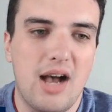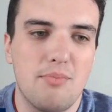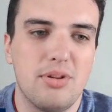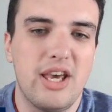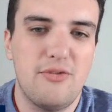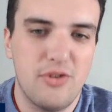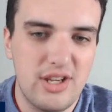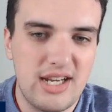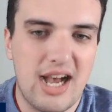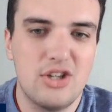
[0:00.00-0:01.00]
Played for the
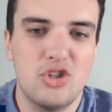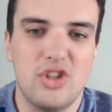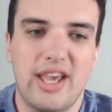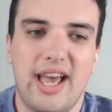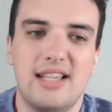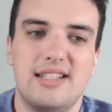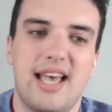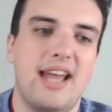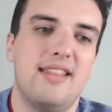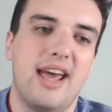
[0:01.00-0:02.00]
Dodgers, like I
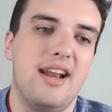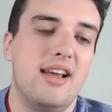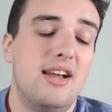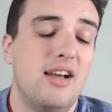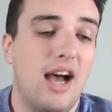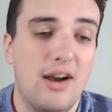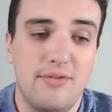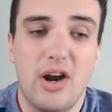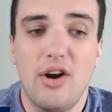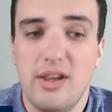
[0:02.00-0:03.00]
said, then
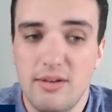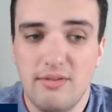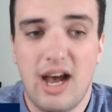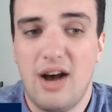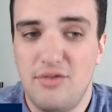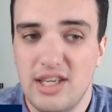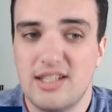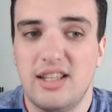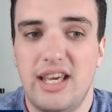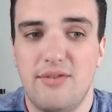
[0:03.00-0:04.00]
very
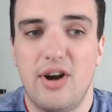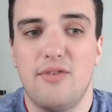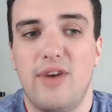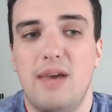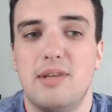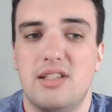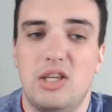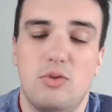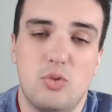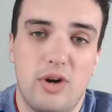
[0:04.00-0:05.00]
obviously and very
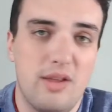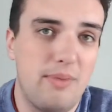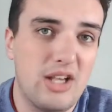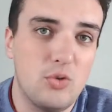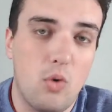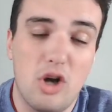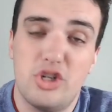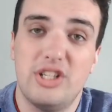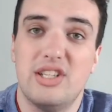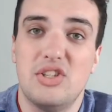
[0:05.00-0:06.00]
famously was one of the best
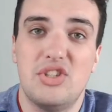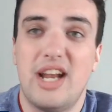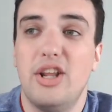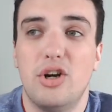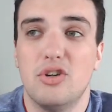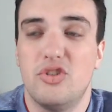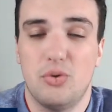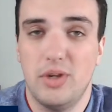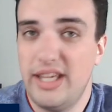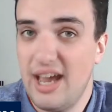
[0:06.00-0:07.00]
Washington Senators to
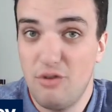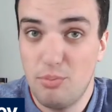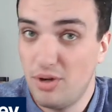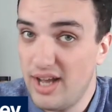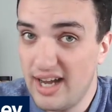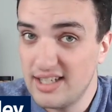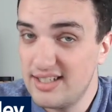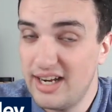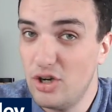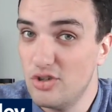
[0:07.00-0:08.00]
really ever put on a
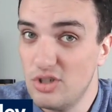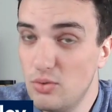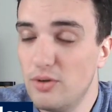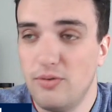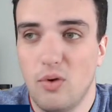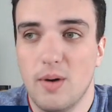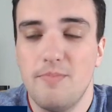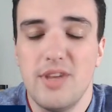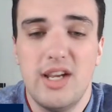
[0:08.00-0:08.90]
Senators uniform,